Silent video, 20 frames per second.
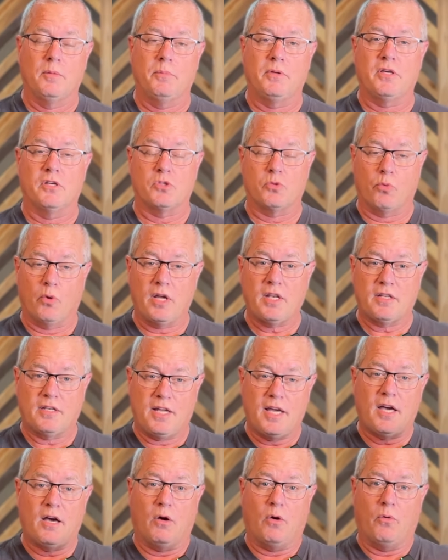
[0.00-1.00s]
Because right
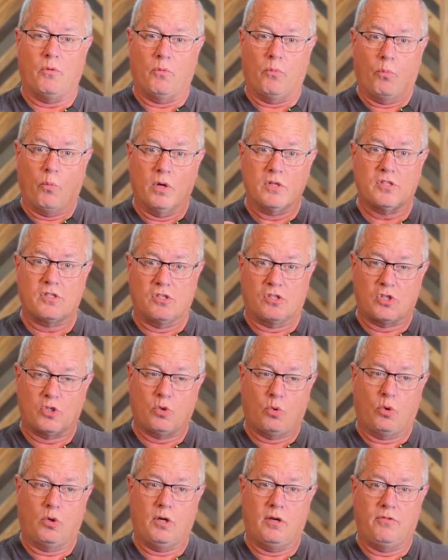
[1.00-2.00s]
now, what's the
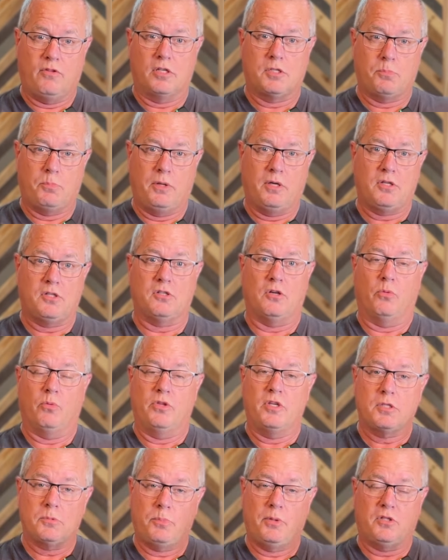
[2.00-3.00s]
story of this picture?
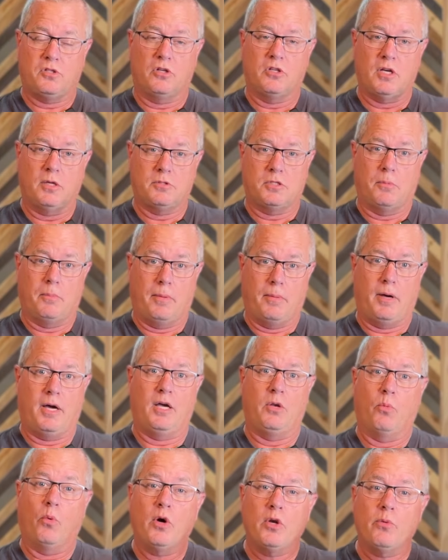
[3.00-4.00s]
When this picture comes to my
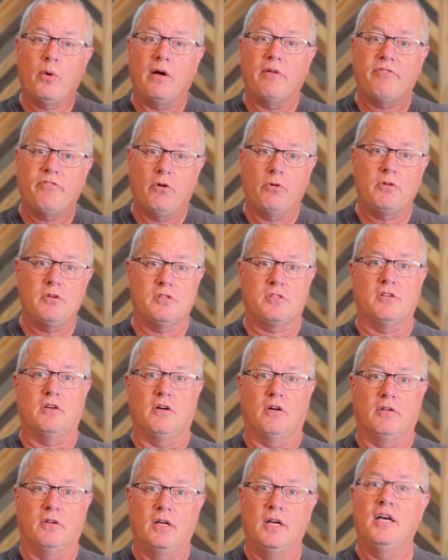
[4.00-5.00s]
mind, what do I focus
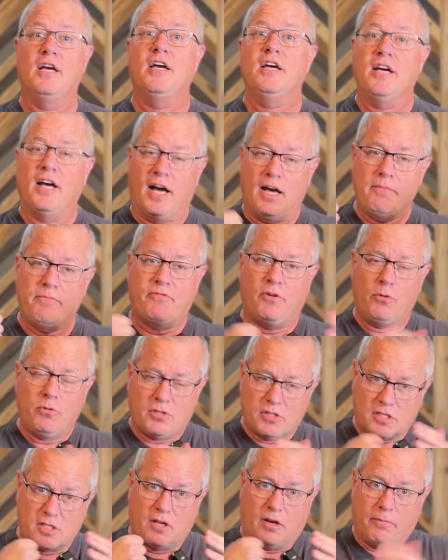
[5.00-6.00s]
on? I'm
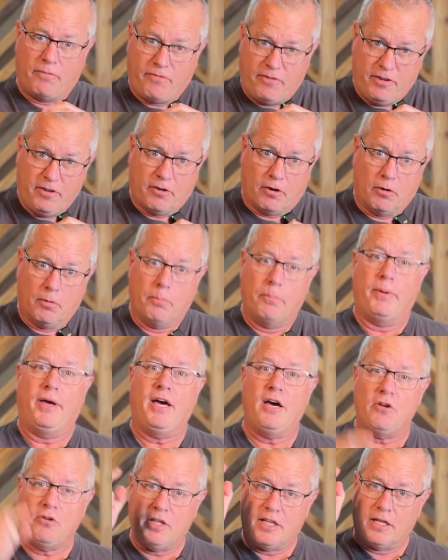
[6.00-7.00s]
focused on Phil
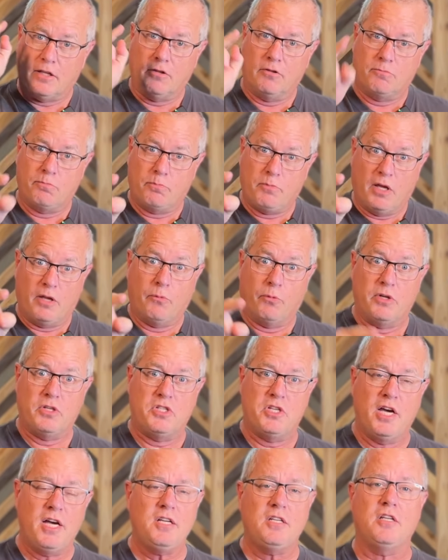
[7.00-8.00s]
pounding and
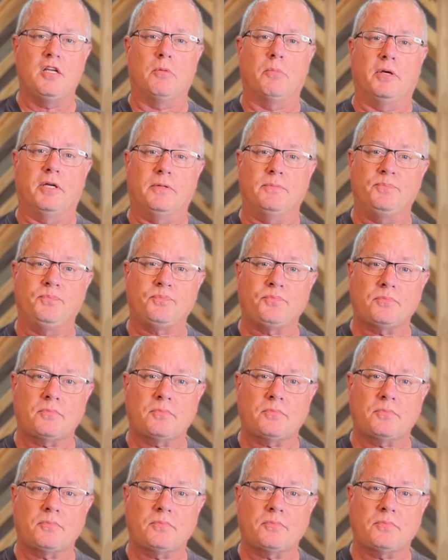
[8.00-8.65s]
rejecting me.